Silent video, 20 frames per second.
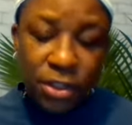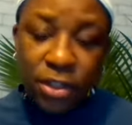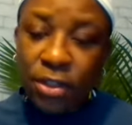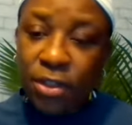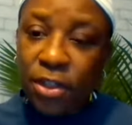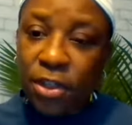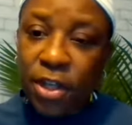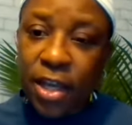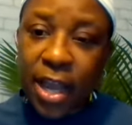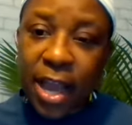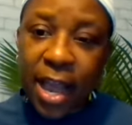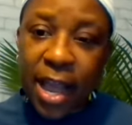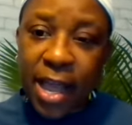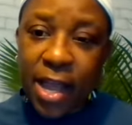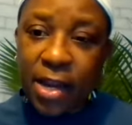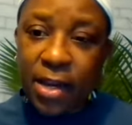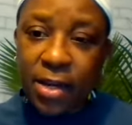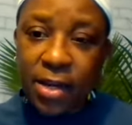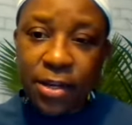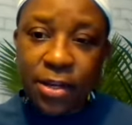to look
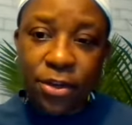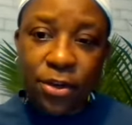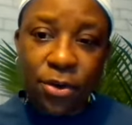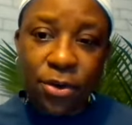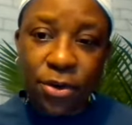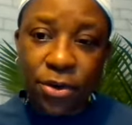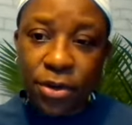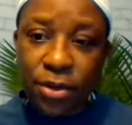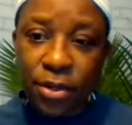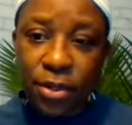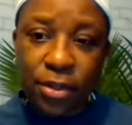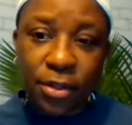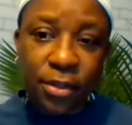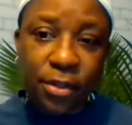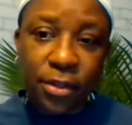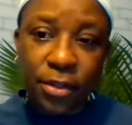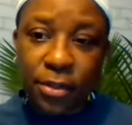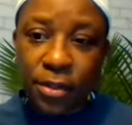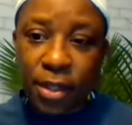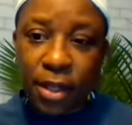at your
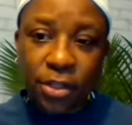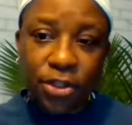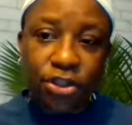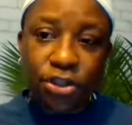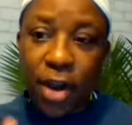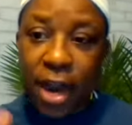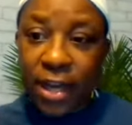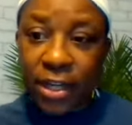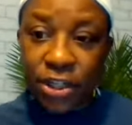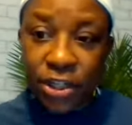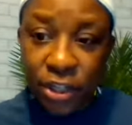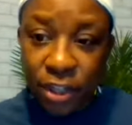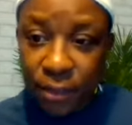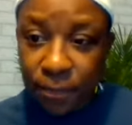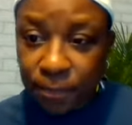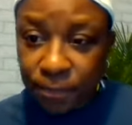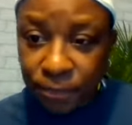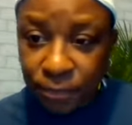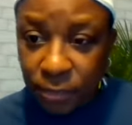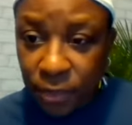
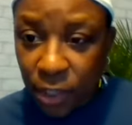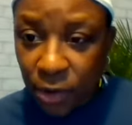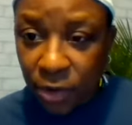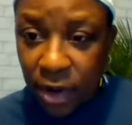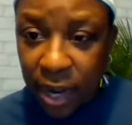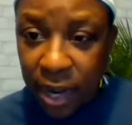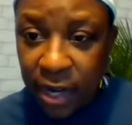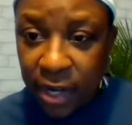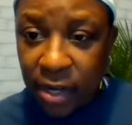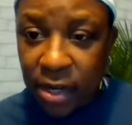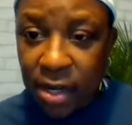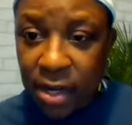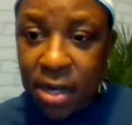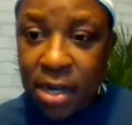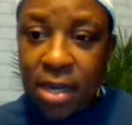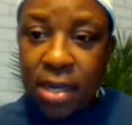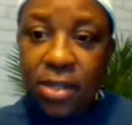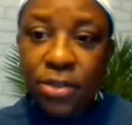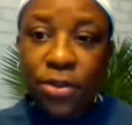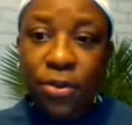attraction. Okay.
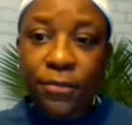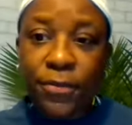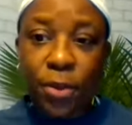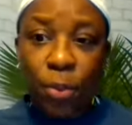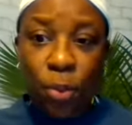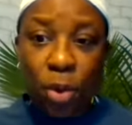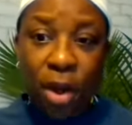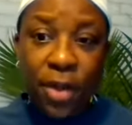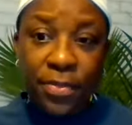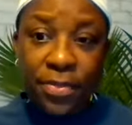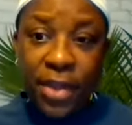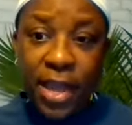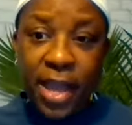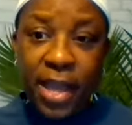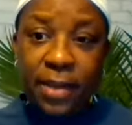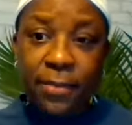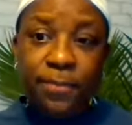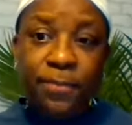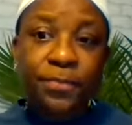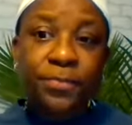So if you want
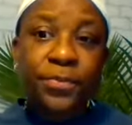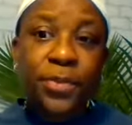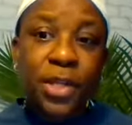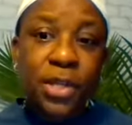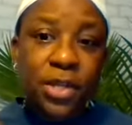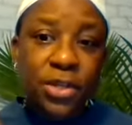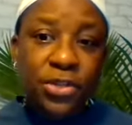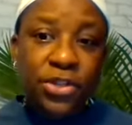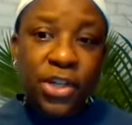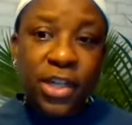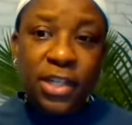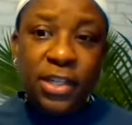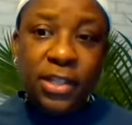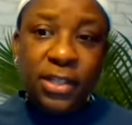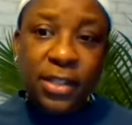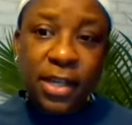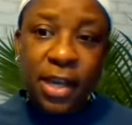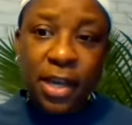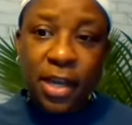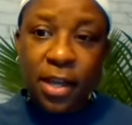that, just
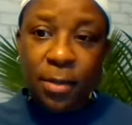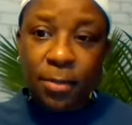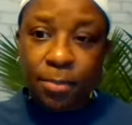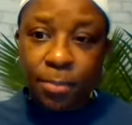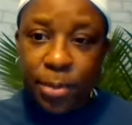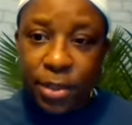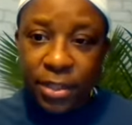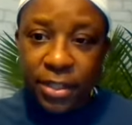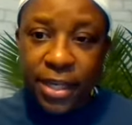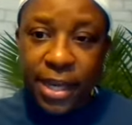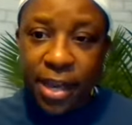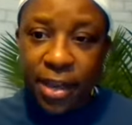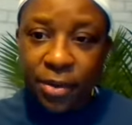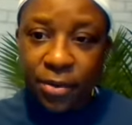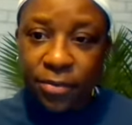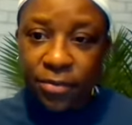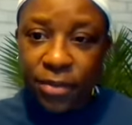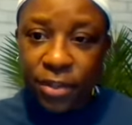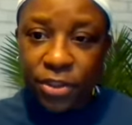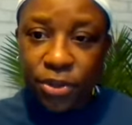uh, put
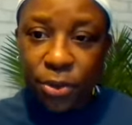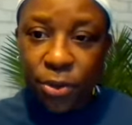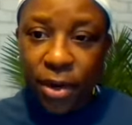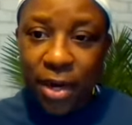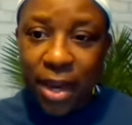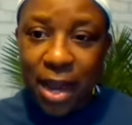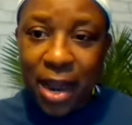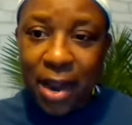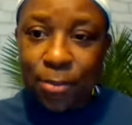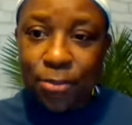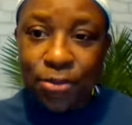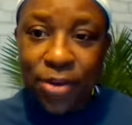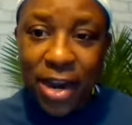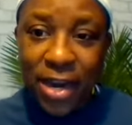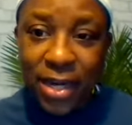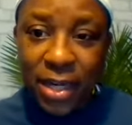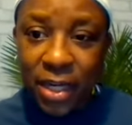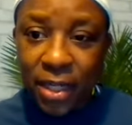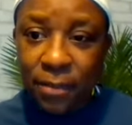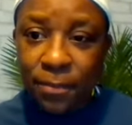down Victoria, I'm
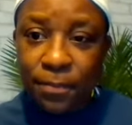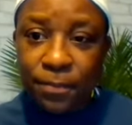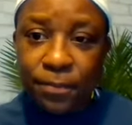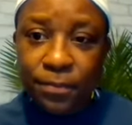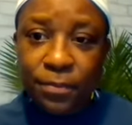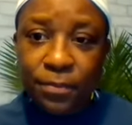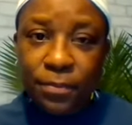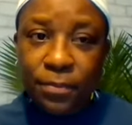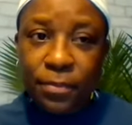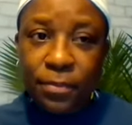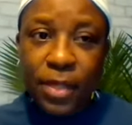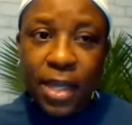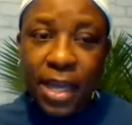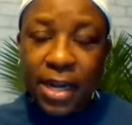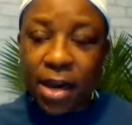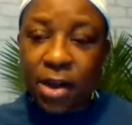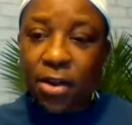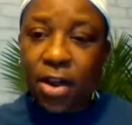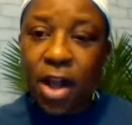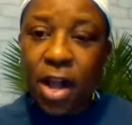ready, and
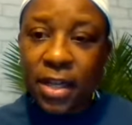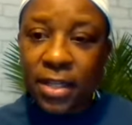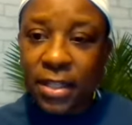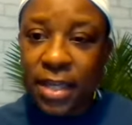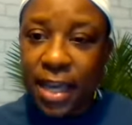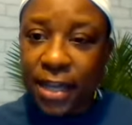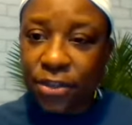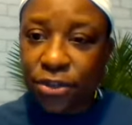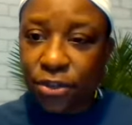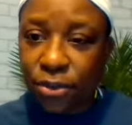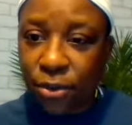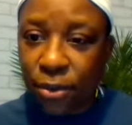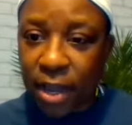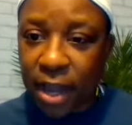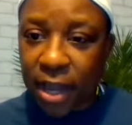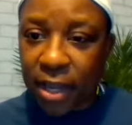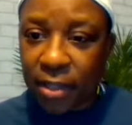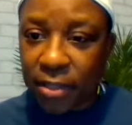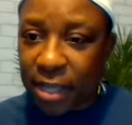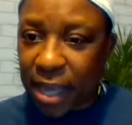I'll contact you.
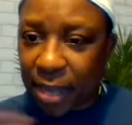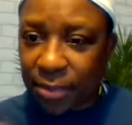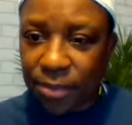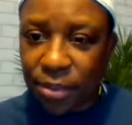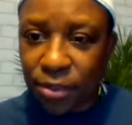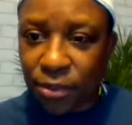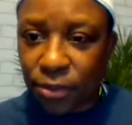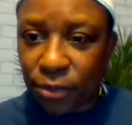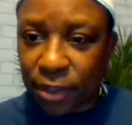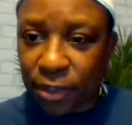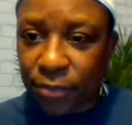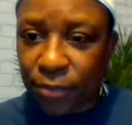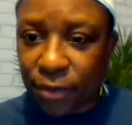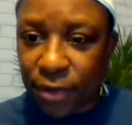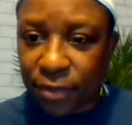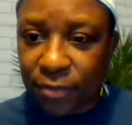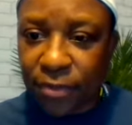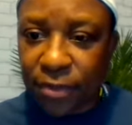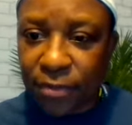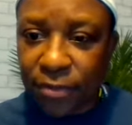Okay. It's absolutely
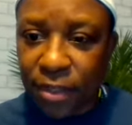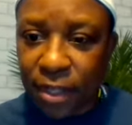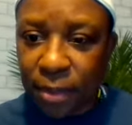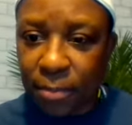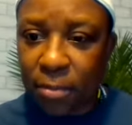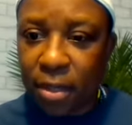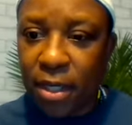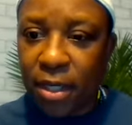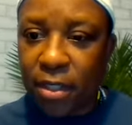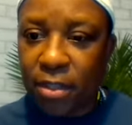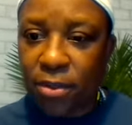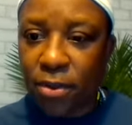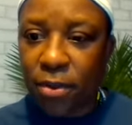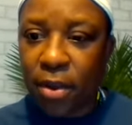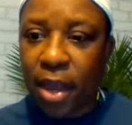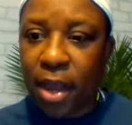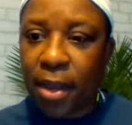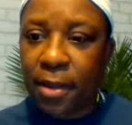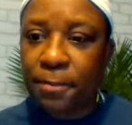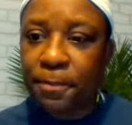free, 15 minutes.
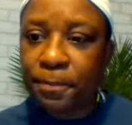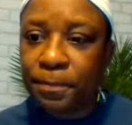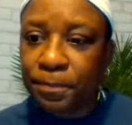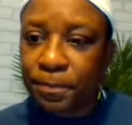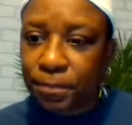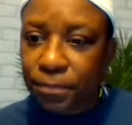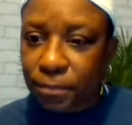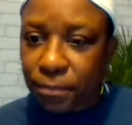Okay.